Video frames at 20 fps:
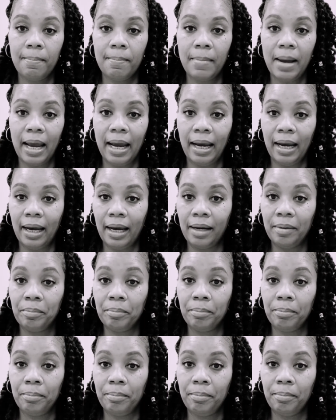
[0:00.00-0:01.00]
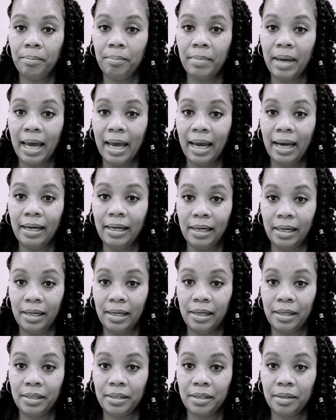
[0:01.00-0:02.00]
May
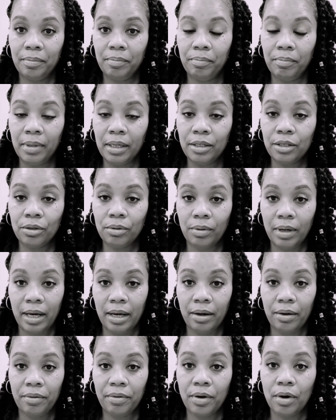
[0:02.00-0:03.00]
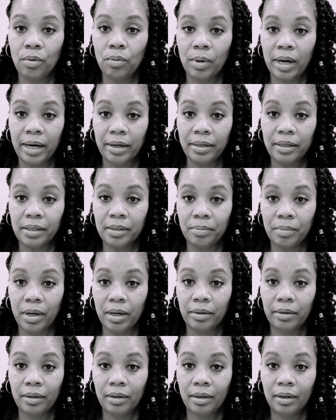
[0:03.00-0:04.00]
is Mental Health Awareness Month.